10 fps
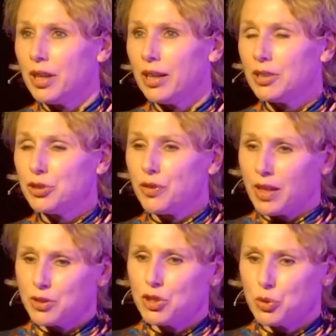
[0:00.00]

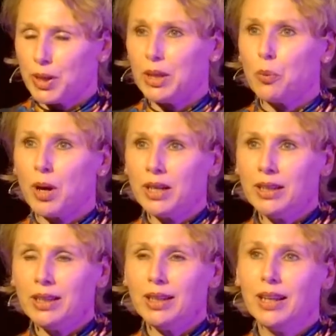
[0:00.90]

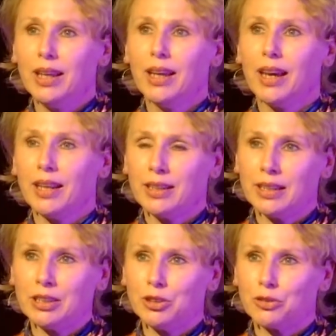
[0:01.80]
2021, and
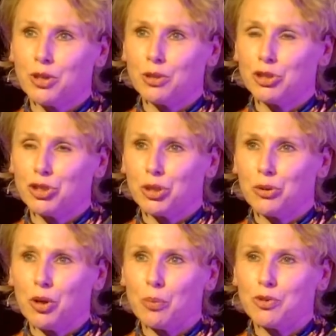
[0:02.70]
then Corona showed up,